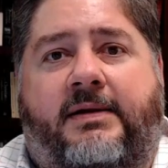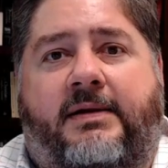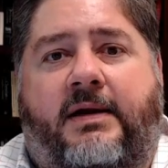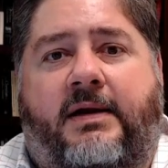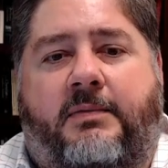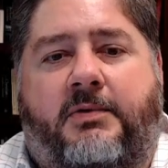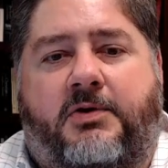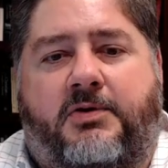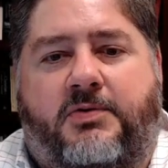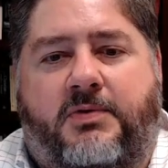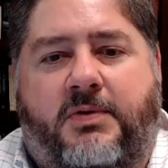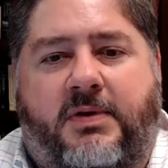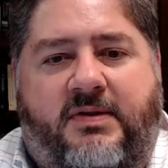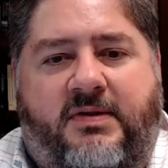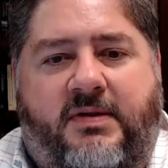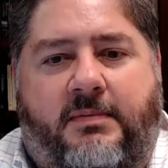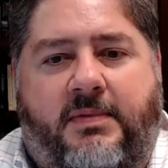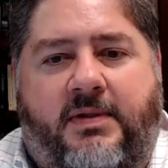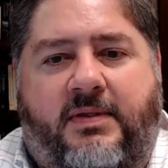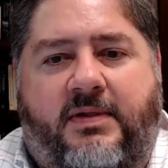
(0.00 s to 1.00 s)
Um, you're doing
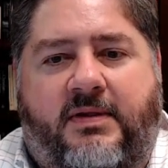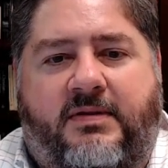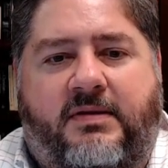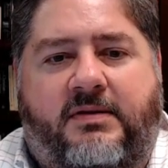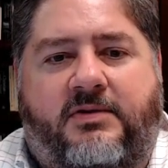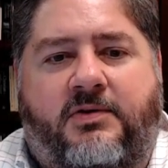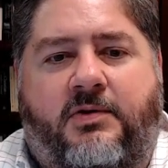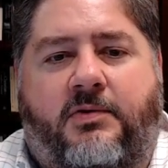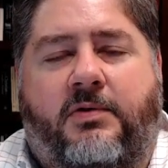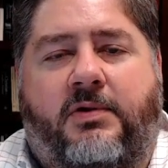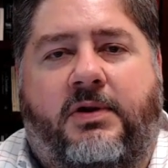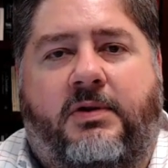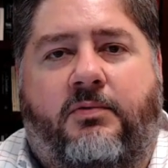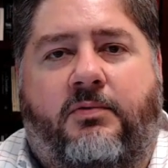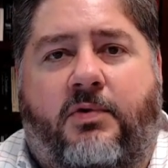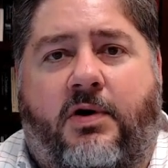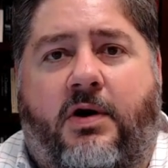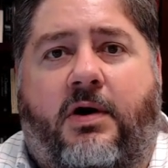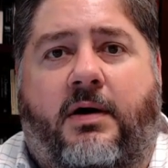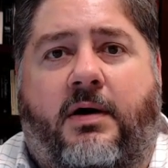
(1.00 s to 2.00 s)
something that's in totally
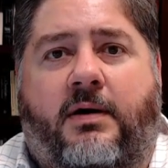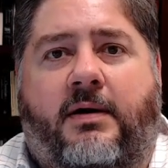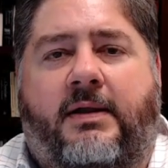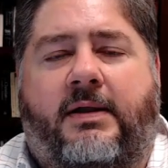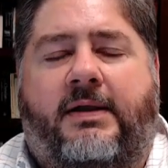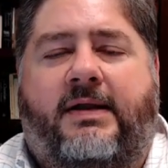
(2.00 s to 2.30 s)
wrong.